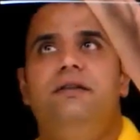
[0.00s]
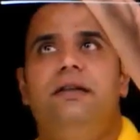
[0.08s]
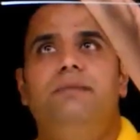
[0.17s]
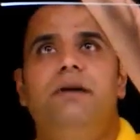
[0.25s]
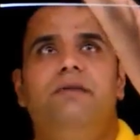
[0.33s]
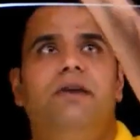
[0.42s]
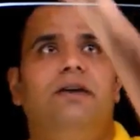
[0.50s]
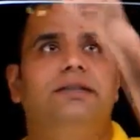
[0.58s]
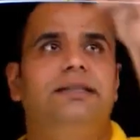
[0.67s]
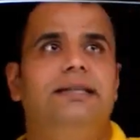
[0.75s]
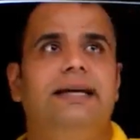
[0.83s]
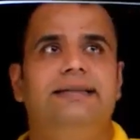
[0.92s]
terminal
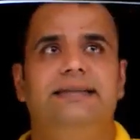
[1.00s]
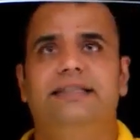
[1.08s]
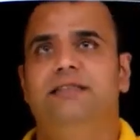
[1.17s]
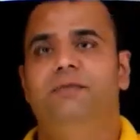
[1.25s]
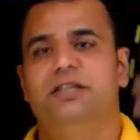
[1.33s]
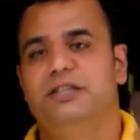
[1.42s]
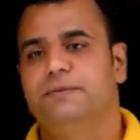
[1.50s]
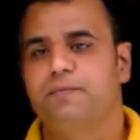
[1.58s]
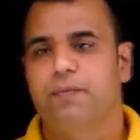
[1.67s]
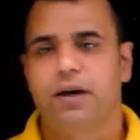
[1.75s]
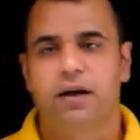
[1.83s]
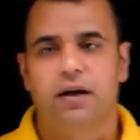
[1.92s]
velocity as this much.
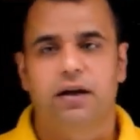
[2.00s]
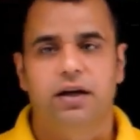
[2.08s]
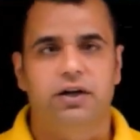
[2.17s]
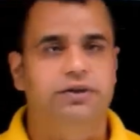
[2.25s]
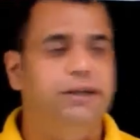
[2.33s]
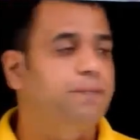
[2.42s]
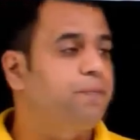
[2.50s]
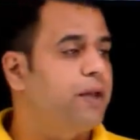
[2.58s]
You see?